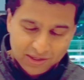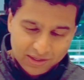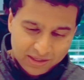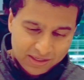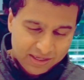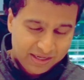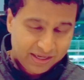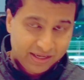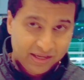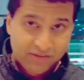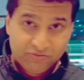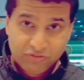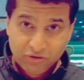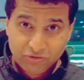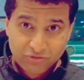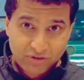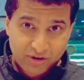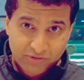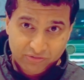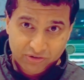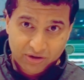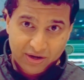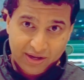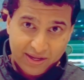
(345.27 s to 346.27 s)
If you've
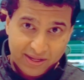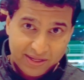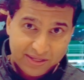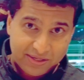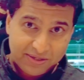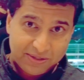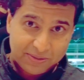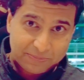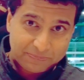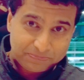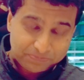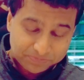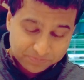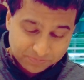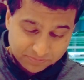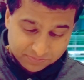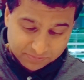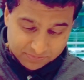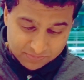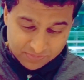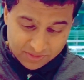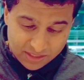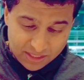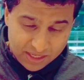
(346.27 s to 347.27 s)
never had
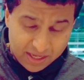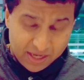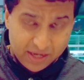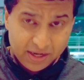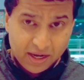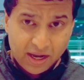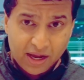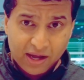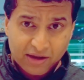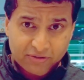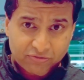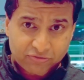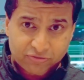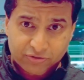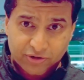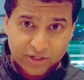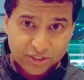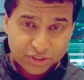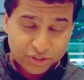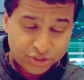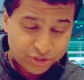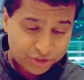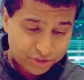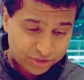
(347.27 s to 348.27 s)
a hot,
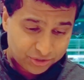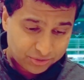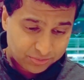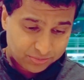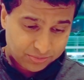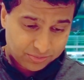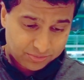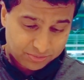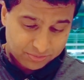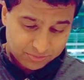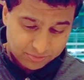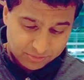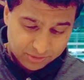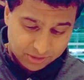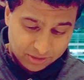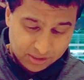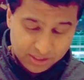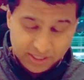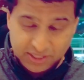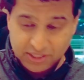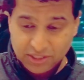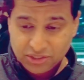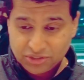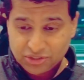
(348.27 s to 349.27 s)
fresh,
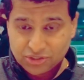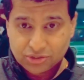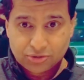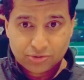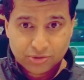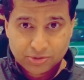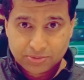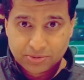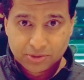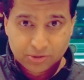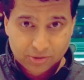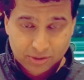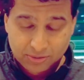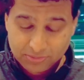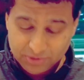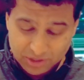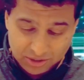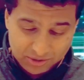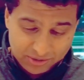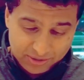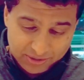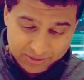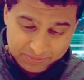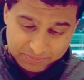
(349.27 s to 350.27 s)
glazed Krispy Kreme
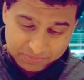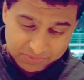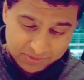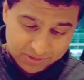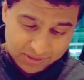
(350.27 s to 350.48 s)
donut,